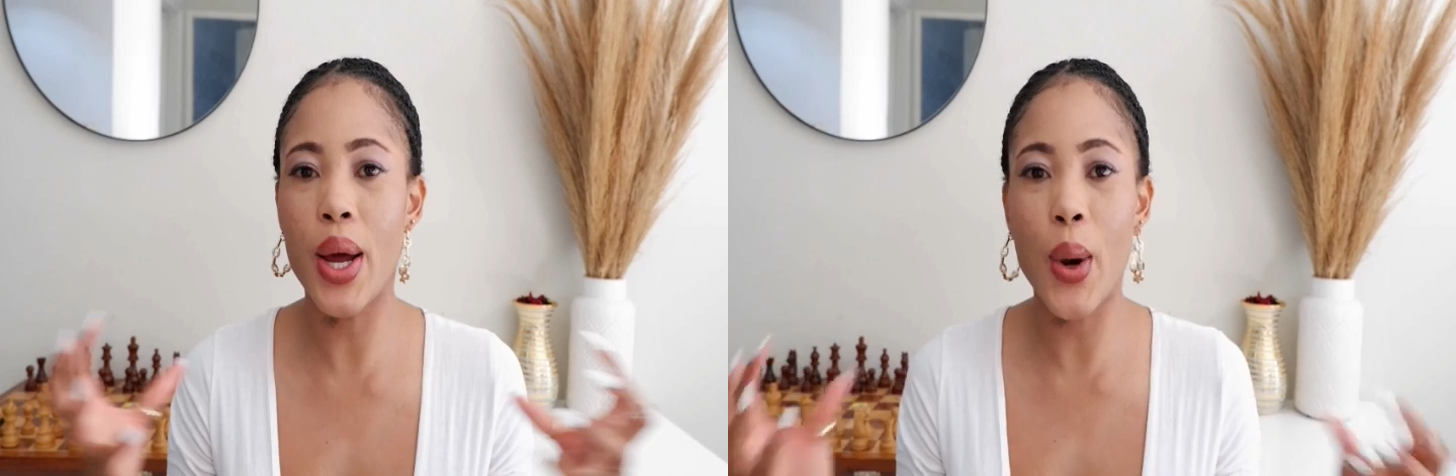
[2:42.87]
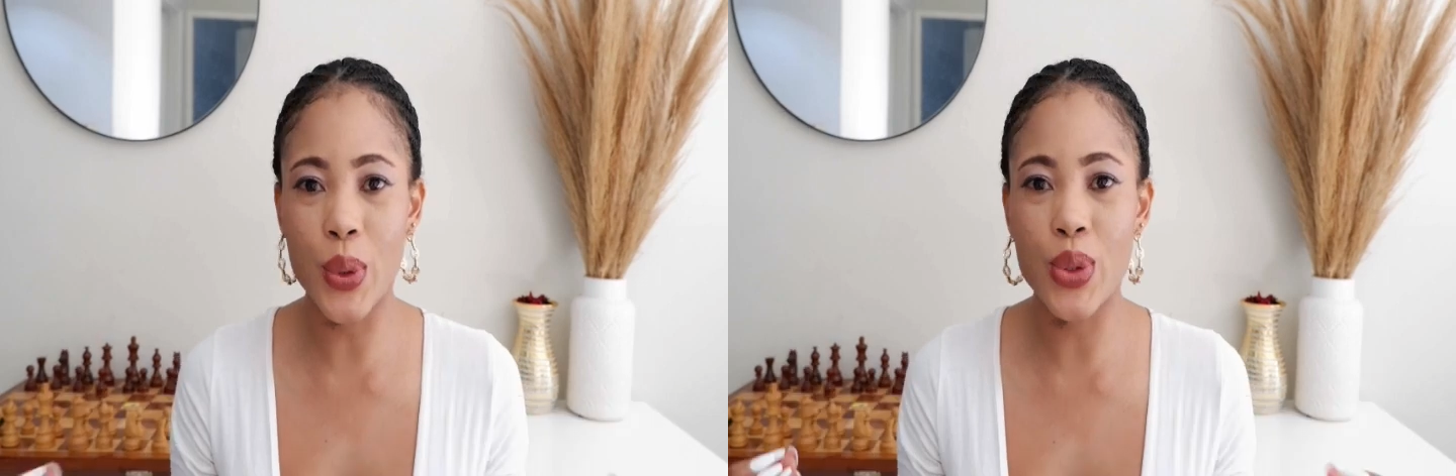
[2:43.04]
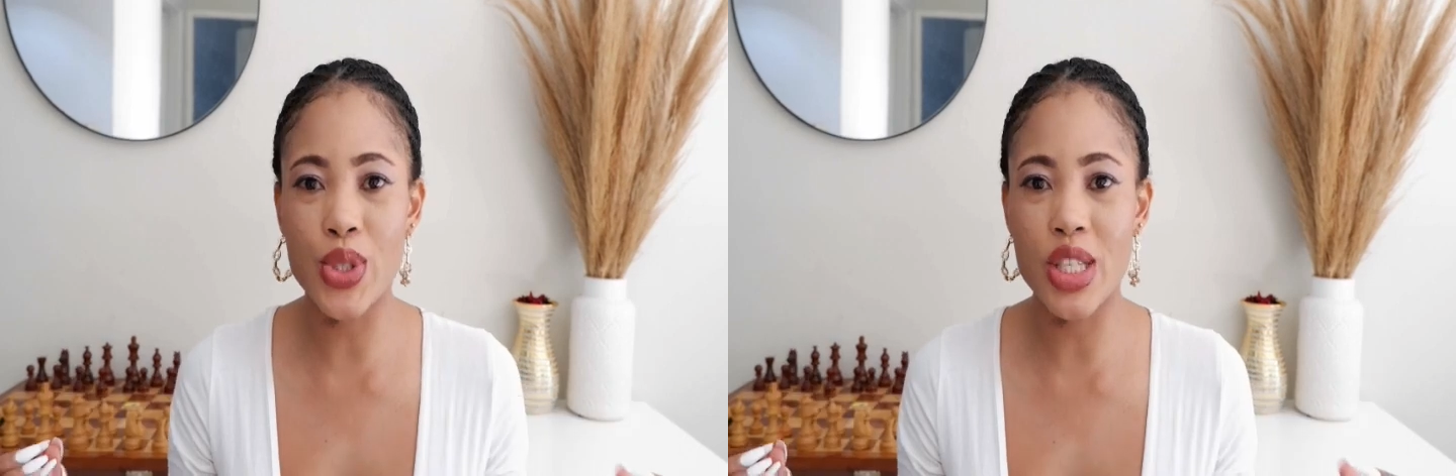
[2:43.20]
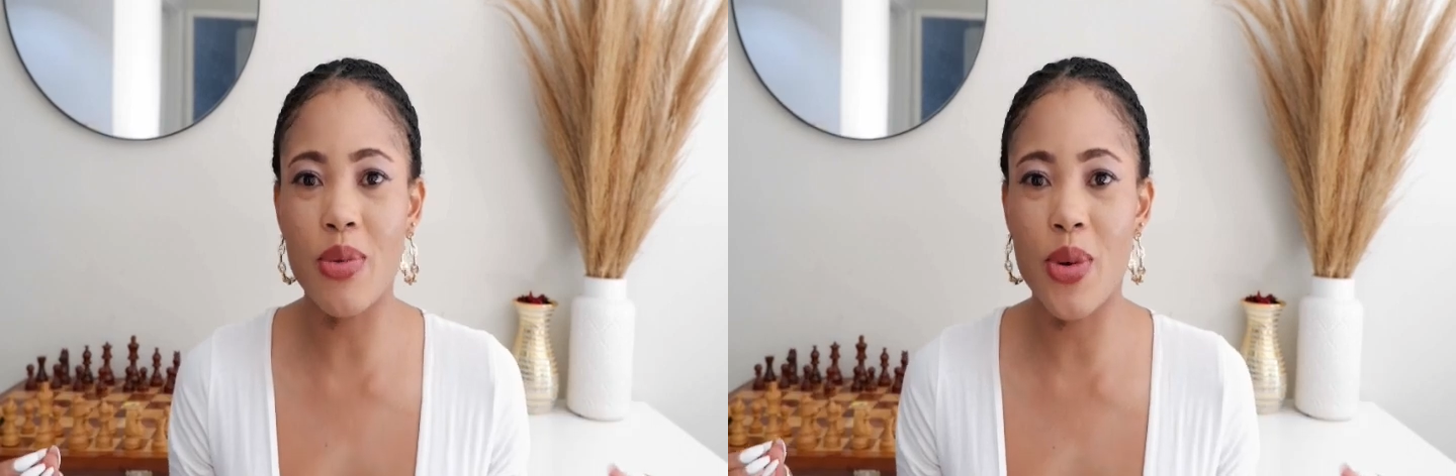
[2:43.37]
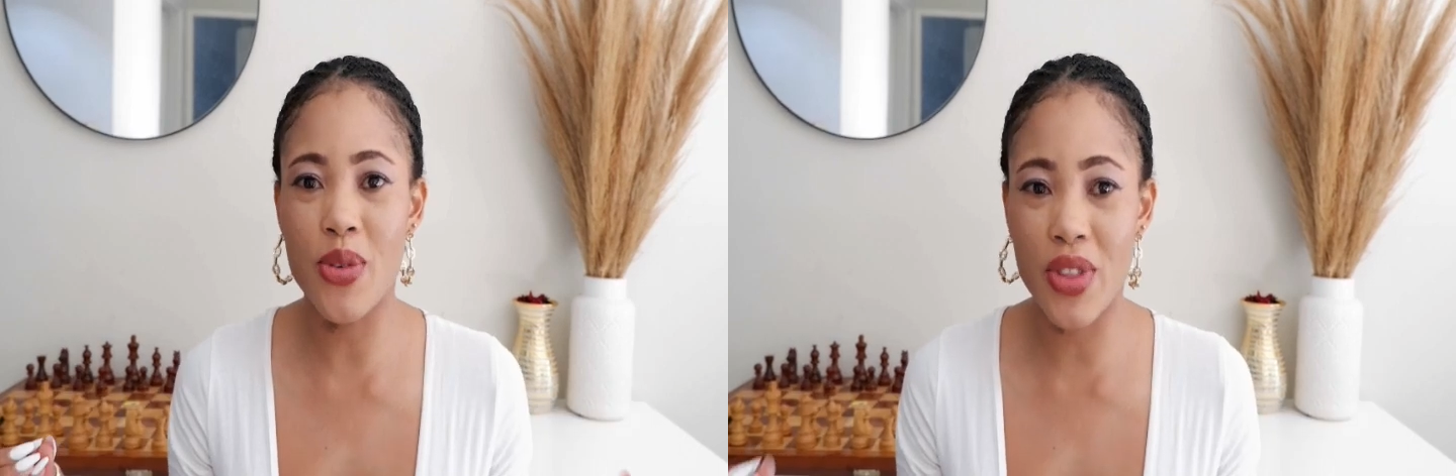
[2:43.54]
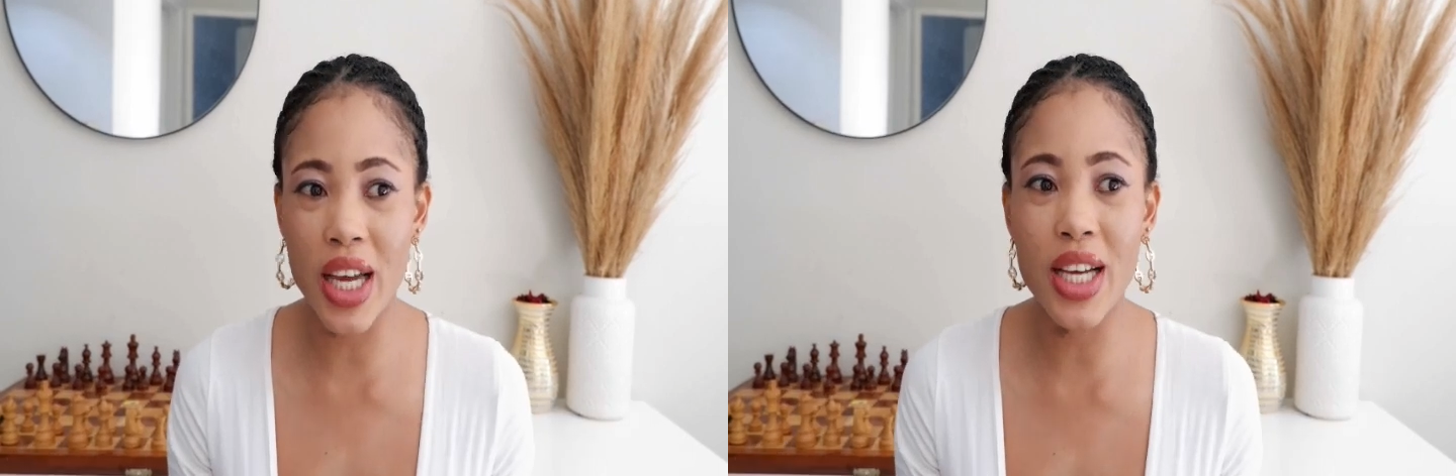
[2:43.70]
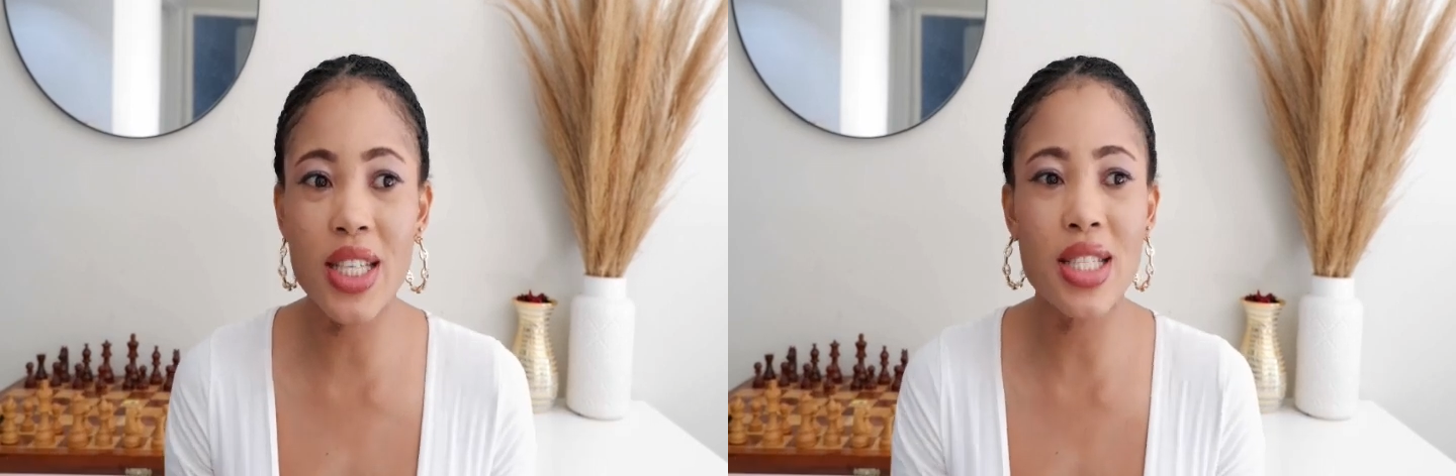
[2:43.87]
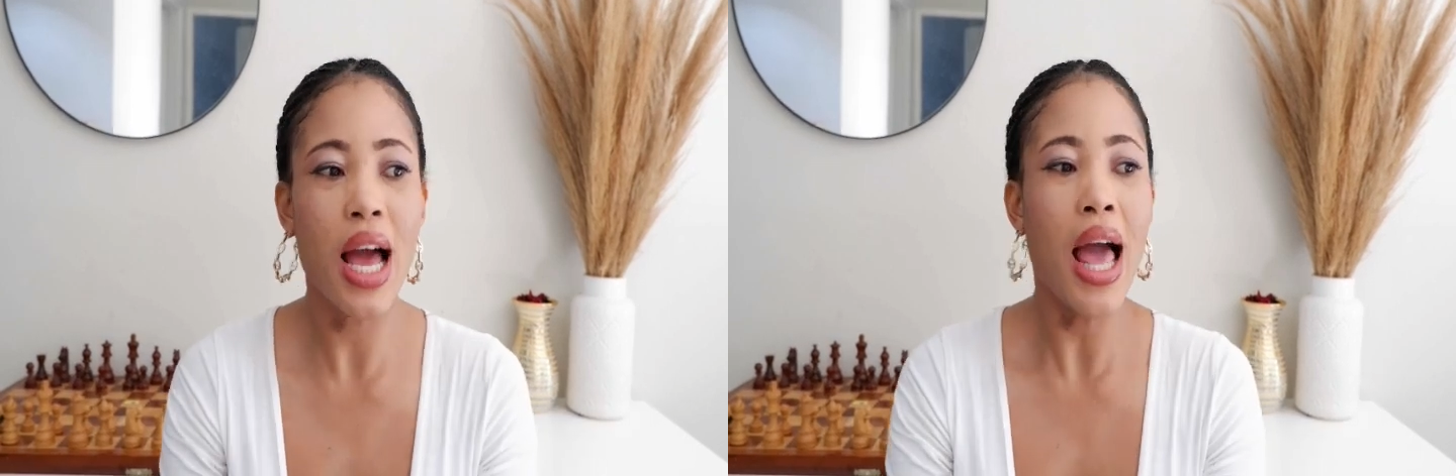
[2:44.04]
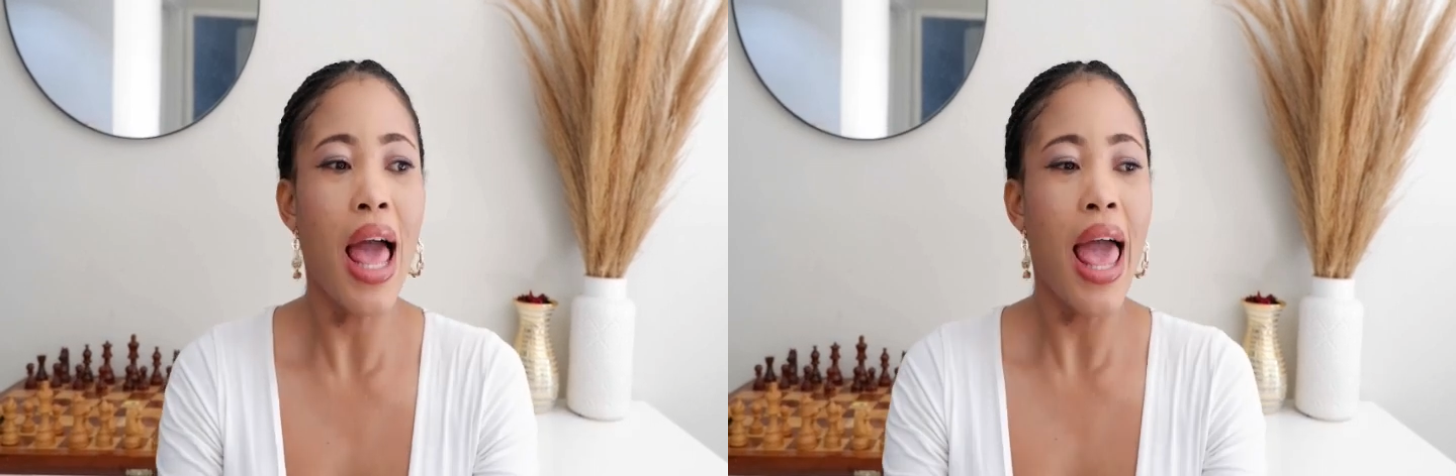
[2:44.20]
and all those type of things.